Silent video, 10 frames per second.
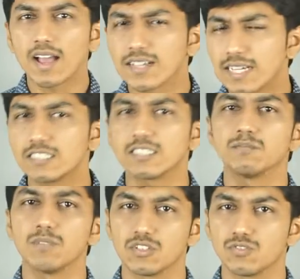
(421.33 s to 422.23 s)
a
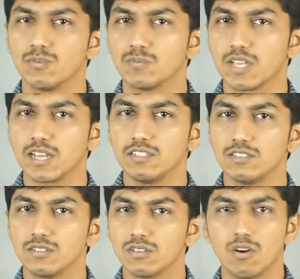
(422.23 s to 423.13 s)
content based website
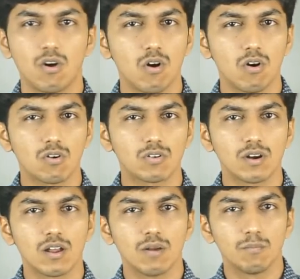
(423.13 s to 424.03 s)
or
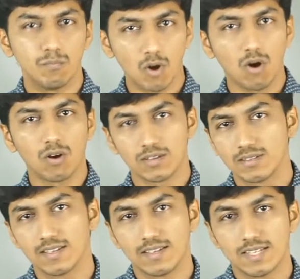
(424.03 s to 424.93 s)
blog,
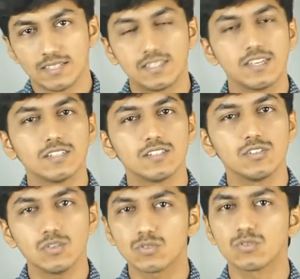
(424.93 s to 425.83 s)
then
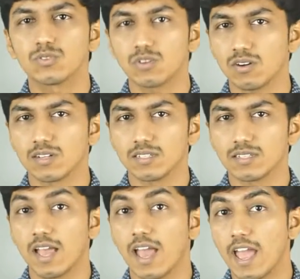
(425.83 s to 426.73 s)
you should
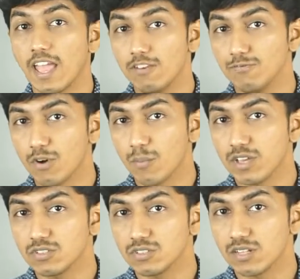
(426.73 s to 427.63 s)
target
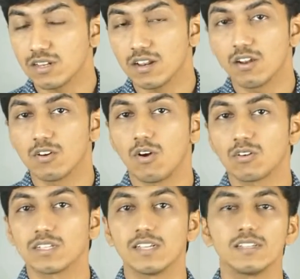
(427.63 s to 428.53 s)
informational long
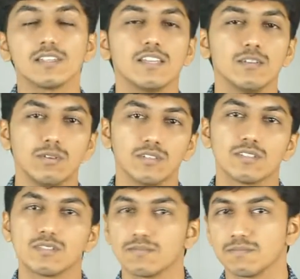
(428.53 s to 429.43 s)
tail
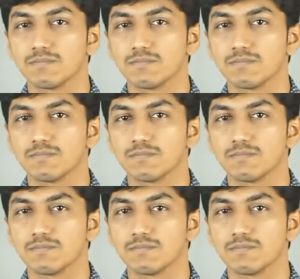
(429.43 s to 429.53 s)
keywords.